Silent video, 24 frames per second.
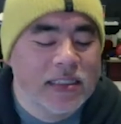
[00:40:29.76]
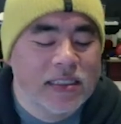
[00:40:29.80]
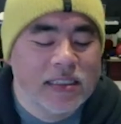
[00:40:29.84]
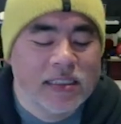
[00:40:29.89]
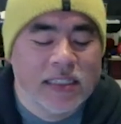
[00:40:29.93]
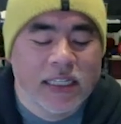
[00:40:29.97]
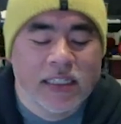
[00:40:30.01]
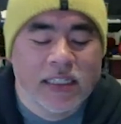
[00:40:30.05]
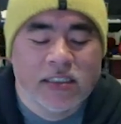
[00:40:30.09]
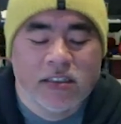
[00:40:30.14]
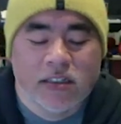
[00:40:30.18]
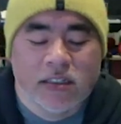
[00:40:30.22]

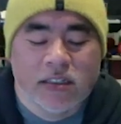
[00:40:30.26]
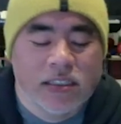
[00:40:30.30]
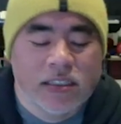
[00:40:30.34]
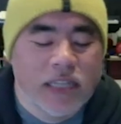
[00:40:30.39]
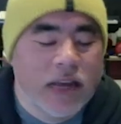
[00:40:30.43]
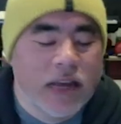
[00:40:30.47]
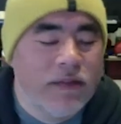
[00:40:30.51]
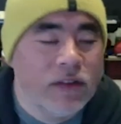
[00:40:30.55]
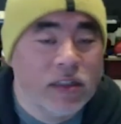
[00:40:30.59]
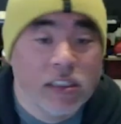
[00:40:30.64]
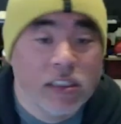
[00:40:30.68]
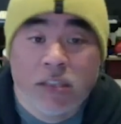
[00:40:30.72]
6 or
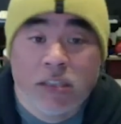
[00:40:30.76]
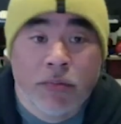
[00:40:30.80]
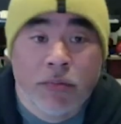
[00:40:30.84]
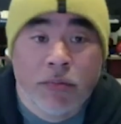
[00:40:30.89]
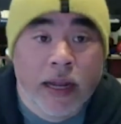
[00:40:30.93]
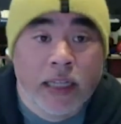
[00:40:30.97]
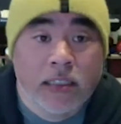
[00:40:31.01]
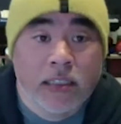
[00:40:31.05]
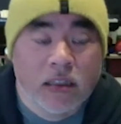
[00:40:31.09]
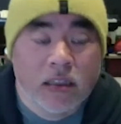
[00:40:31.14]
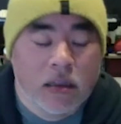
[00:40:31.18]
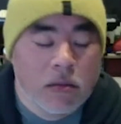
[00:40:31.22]
7
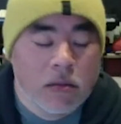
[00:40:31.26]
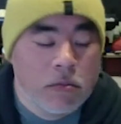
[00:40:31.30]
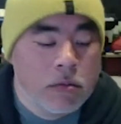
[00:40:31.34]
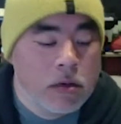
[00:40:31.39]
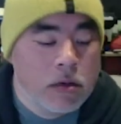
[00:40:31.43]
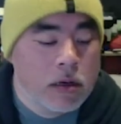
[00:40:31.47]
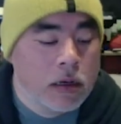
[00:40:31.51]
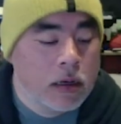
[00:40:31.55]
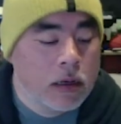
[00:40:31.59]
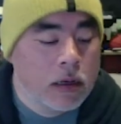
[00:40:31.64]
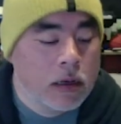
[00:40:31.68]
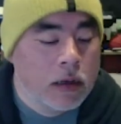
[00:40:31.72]
spreads of the
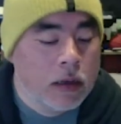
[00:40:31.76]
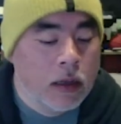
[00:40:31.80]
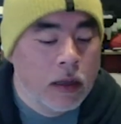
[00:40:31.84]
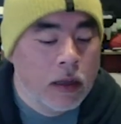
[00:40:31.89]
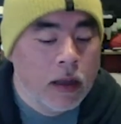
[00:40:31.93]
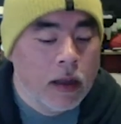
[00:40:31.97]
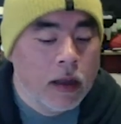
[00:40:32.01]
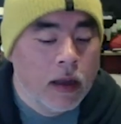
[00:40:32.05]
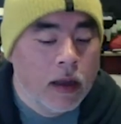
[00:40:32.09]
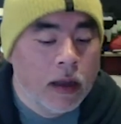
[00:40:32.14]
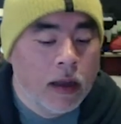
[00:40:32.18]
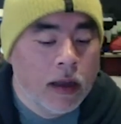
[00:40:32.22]
book,
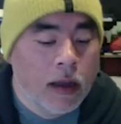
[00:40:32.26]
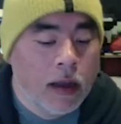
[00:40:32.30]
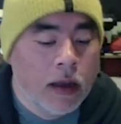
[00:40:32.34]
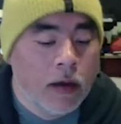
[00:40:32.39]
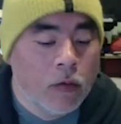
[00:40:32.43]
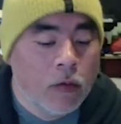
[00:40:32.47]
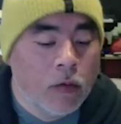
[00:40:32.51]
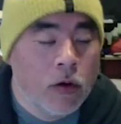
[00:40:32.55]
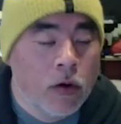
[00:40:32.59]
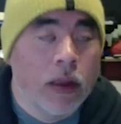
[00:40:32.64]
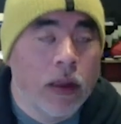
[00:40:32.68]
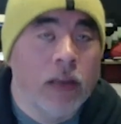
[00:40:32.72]

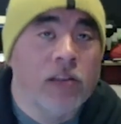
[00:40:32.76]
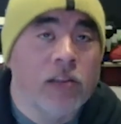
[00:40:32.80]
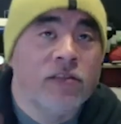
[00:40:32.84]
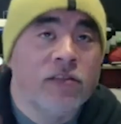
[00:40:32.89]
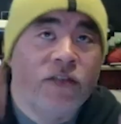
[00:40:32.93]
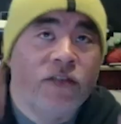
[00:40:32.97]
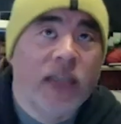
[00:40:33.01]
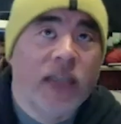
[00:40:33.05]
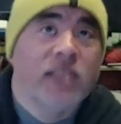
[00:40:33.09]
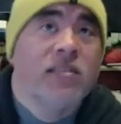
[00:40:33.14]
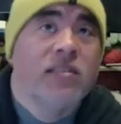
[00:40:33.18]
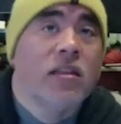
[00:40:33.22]
where he's
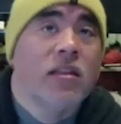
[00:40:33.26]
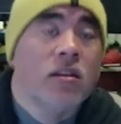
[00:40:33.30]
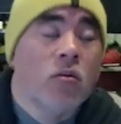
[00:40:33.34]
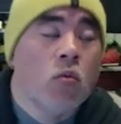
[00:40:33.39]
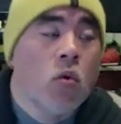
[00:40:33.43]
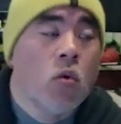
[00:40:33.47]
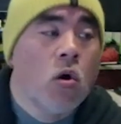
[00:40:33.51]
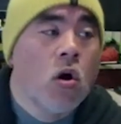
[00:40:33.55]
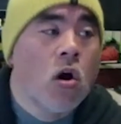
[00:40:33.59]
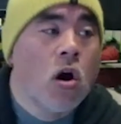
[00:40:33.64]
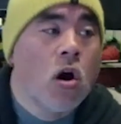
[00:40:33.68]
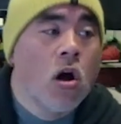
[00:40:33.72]
facing the
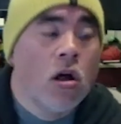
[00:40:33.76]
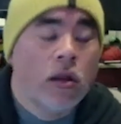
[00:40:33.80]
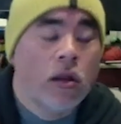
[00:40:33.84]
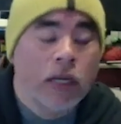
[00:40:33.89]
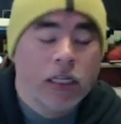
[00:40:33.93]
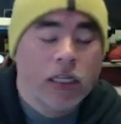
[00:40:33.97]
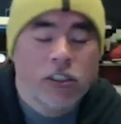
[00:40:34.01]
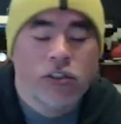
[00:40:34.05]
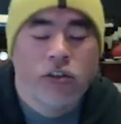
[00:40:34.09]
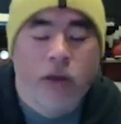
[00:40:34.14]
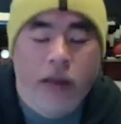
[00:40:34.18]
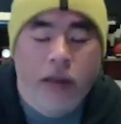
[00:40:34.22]
wall and
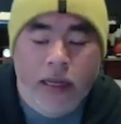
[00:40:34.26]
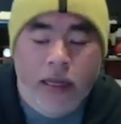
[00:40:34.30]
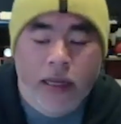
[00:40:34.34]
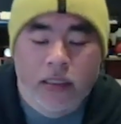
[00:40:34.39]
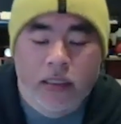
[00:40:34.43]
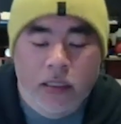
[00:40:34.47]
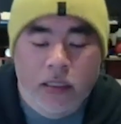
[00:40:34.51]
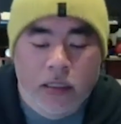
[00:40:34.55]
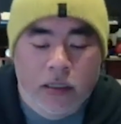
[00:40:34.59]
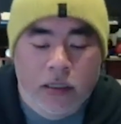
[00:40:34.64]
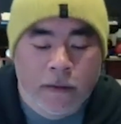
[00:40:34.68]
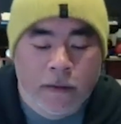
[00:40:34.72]
he's trying
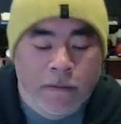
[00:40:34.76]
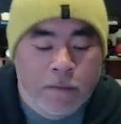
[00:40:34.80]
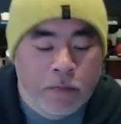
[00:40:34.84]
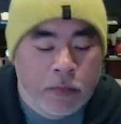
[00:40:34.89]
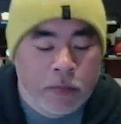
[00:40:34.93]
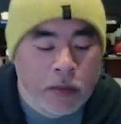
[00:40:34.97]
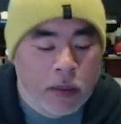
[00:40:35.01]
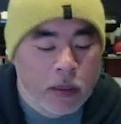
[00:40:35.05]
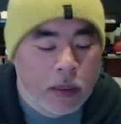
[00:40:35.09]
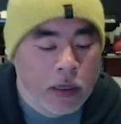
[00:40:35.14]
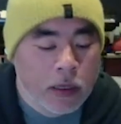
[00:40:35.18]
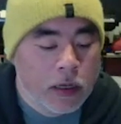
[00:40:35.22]
to,
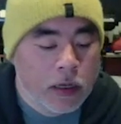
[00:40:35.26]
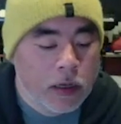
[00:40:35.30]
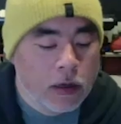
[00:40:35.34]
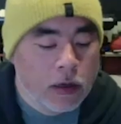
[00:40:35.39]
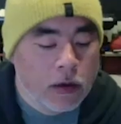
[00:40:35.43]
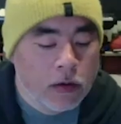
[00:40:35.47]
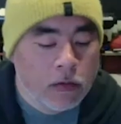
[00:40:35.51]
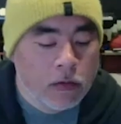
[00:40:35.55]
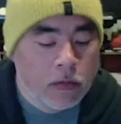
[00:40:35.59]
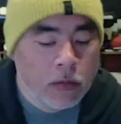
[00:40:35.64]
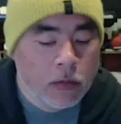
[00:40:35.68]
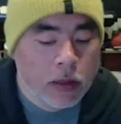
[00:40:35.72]

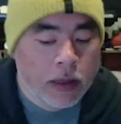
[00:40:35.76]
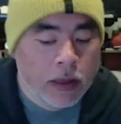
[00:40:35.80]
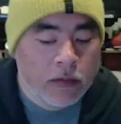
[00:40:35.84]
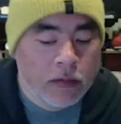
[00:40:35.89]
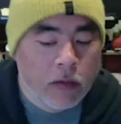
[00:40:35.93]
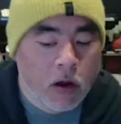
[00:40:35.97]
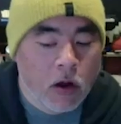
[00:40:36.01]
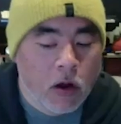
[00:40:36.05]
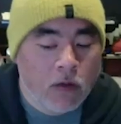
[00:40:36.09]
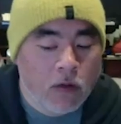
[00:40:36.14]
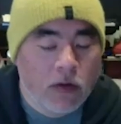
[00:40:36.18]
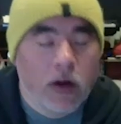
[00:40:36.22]

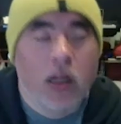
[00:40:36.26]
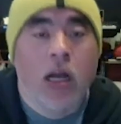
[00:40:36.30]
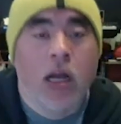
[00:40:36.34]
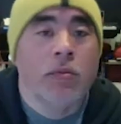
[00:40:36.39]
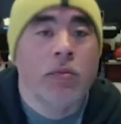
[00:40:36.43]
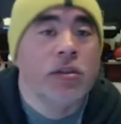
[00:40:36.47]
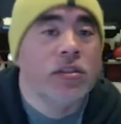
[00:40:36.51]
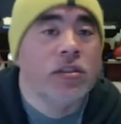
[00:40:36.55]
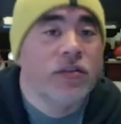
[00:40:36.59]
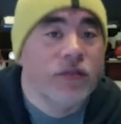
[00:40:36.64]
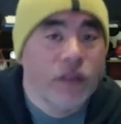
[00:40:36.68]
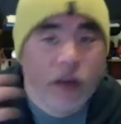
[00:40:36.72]
overcome
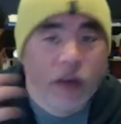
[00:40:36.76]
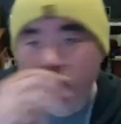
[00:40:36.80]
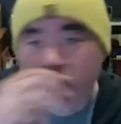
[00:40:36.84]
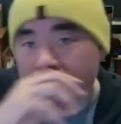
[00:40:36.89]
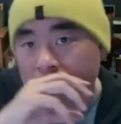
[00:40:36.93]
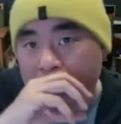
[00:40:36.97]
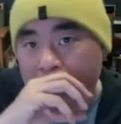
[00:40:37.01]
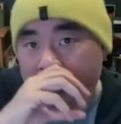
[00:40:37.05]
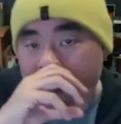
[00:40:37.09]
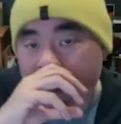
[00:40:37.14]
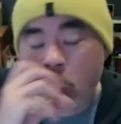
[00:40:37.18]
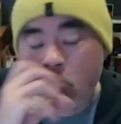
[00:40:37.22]
his fear of
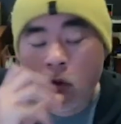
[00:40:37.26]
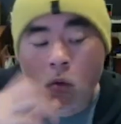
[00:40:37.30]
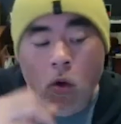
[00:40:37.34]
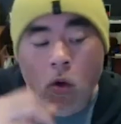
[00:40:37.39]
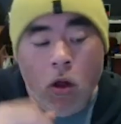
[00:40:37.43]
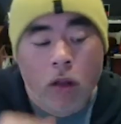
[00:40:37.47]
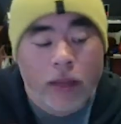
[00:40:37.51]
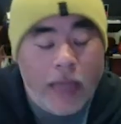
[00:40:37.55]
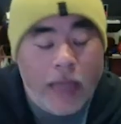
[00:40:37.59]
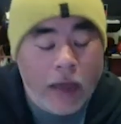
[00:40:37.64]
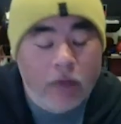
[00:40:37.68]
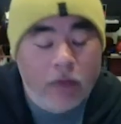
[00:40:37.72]
climbing the
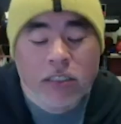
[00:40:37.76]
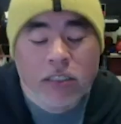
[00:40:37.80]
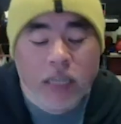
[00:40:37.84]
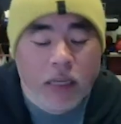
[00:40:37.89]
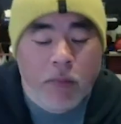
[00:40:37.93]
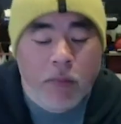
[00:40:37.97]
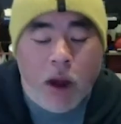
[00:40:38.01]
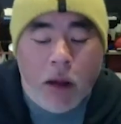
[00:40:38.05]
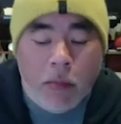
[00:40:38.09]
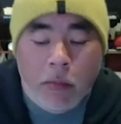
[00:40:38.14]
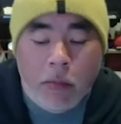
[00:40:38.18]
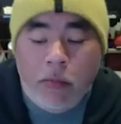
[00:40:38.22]
wall. That was
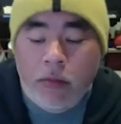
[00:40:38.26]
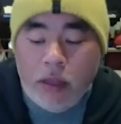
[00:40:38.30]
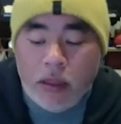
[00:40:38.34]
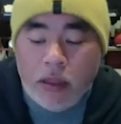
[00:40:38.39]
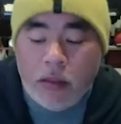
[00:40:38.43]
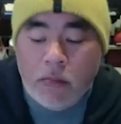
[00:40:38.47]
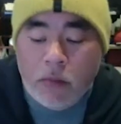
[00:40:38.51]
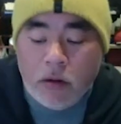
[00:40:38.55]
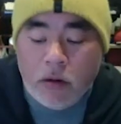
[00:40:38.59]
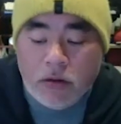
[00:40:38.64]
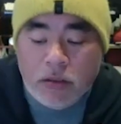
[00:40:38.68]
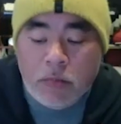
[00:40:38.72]
probably
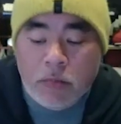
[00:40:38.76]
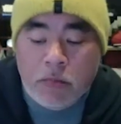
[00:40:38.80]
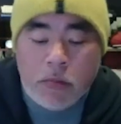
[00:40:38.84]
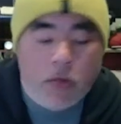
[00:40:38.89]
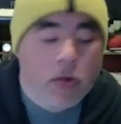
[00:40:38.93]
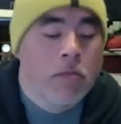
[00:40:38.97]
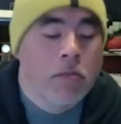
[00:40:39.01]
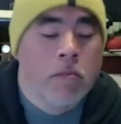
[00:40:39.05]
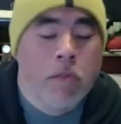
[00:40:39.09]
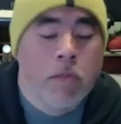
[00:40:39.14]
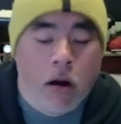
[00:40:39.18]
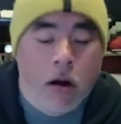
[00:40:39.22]
the most
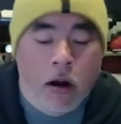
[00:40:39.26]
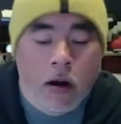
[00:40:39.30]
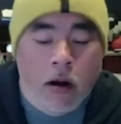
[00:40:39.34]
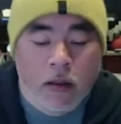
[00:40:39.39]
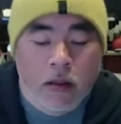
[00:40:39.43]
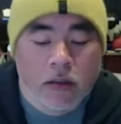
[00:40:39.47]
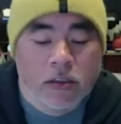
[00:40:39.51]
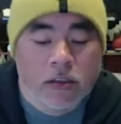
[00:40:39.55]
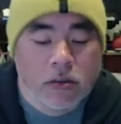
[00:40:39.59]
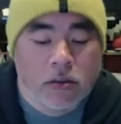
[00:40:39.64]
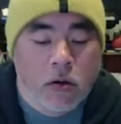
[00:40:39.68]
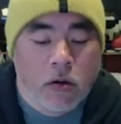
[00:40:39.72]
important part of
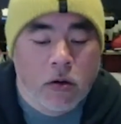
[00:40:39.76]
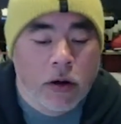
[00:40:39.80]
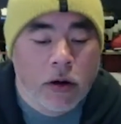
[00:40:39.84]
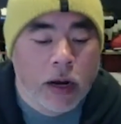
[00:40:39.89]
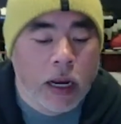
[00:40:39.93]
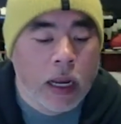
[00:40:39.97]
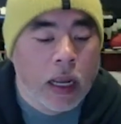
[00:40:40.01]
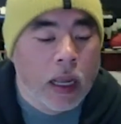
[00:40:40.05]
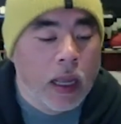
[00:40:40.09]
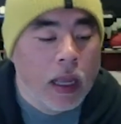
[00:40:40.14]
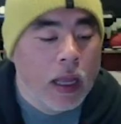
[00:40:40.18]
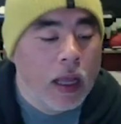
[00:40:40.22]
the
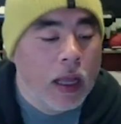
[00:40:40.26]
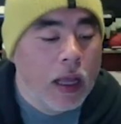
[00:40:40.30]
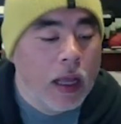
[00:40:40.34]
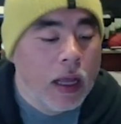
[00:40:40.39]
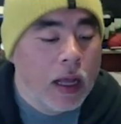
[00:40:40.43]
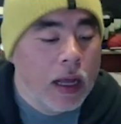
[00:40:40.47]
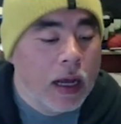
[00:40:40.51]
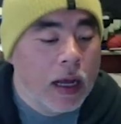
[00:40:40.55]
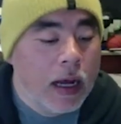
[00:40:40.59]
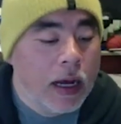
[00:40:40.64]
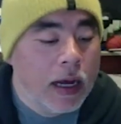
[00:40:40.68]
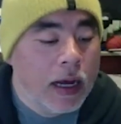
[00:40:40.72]
story.
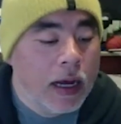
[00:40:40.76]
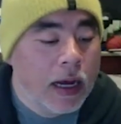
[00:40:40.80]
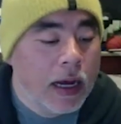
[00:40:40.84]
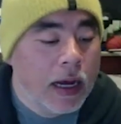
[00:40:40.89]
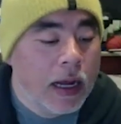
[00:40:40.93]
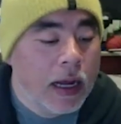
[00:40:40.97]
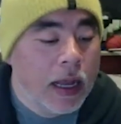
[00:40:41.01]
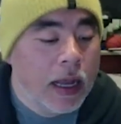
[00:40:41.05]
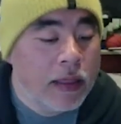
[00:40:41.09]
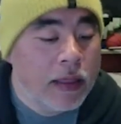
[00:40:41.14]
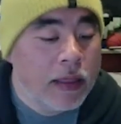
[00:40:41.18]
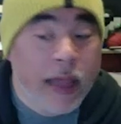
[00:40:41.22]

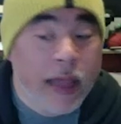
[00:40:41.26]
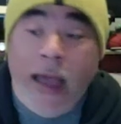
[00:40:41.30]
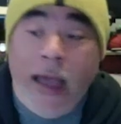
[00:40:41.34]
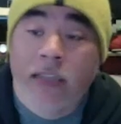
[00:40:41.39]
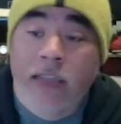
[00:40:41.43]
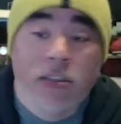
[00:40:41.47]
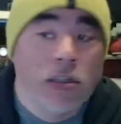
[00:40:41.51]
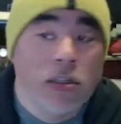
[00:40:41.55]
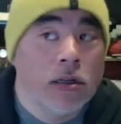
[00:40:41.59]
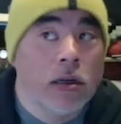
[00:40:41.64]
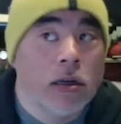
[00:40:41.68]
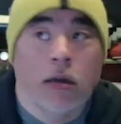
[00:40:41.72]
And
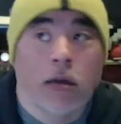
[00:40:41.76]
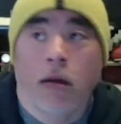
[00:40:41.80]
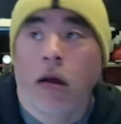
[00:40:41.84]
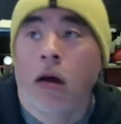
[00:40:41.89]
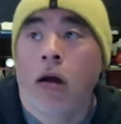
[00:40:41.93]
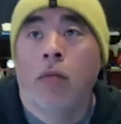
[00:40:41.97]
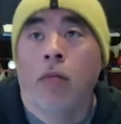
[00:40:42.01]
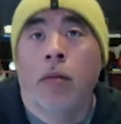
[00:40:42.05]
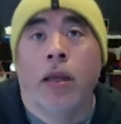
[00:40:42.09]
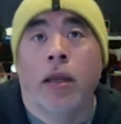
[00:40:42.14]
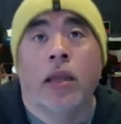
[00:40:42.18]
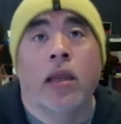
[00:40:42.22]
that took,
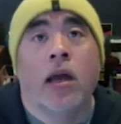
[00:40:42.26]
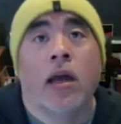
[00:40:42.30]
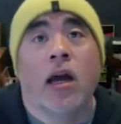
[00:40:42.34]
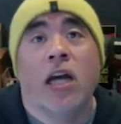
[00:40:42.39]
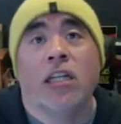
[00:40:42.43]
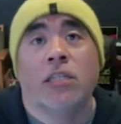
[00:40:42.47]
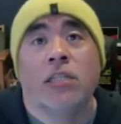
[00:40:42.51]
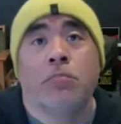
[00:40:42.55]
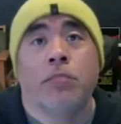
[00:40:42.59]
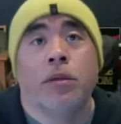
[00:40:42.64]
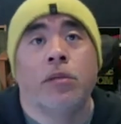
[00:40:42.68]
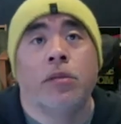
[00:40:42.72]
oh my
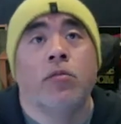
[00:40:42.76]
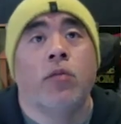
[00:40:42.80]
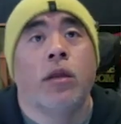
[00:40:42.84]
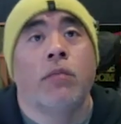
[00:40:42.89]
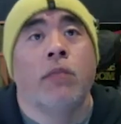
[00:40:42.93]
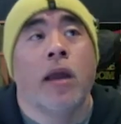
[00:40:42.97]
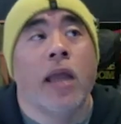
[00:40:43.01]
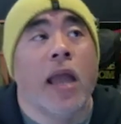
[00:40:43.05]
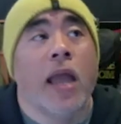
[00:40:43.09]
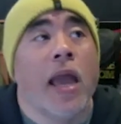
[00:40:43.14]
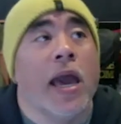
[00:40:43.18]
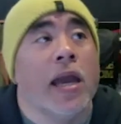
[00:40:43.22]
gosh, between
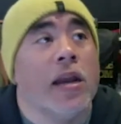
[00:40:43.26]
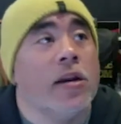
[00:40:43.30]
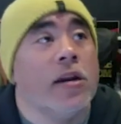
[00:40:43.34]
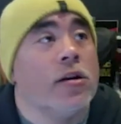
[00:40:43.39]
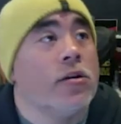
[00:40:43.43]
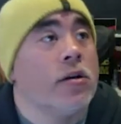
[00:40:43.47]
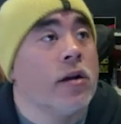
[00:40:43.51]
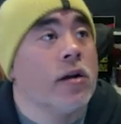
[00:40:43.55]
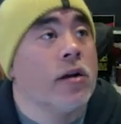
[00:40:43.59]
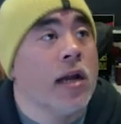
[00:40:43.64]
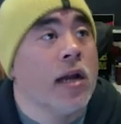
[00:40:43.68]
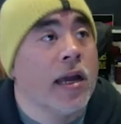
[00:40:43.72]
my
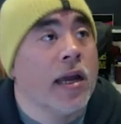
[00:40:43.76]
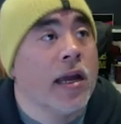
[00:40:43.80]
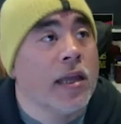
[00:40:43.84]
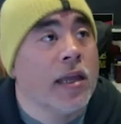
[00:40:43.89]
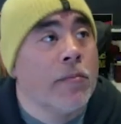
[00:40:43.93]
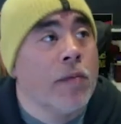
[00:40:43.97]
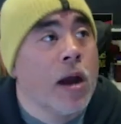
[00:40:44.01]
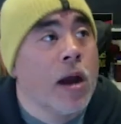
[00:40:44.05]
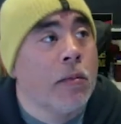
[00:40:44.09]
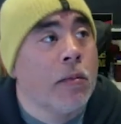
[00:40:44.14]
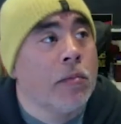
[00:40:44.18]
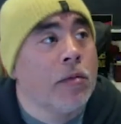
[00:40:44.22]
editor and I,
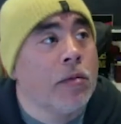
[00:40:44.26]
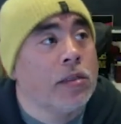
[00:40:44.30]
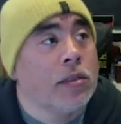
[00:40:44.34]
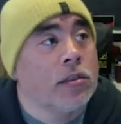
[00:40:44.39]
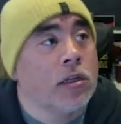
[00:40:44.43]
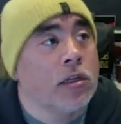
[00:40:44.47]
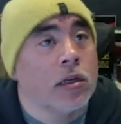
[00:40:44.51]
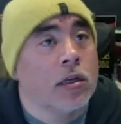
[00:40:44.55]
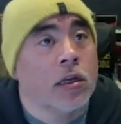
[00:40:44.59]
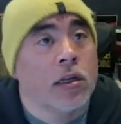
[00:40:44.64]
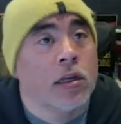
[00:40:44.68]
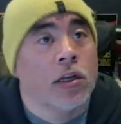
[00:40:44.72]
that probably
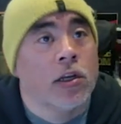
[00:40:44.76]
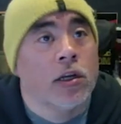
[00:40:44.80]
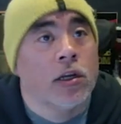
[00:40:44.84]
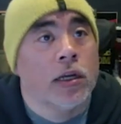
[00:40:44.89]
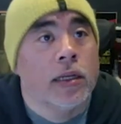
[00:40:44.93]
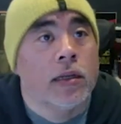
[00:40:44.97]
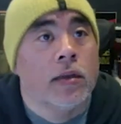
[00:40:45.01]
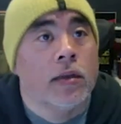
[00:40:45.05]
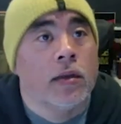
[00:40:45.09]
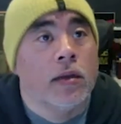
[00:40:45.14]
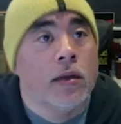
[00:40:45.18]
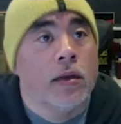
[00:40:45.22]
took a good